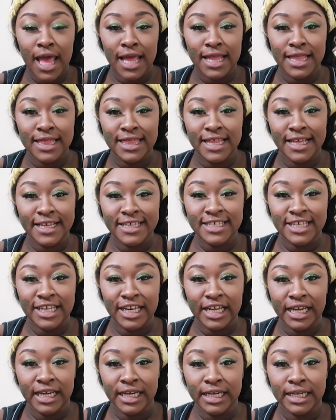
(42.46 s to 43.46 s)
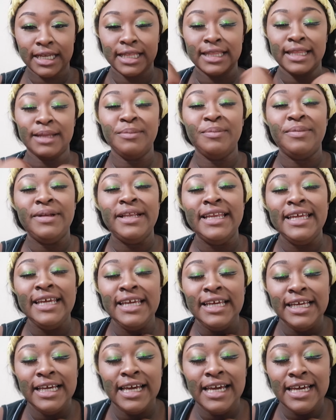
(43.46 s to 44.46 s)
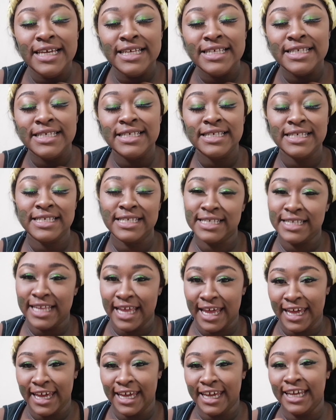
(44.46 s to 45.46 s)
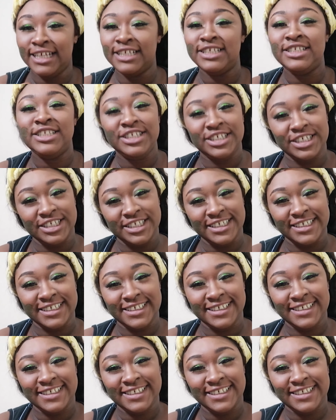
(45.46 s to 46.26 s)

this look, then please stay tuned.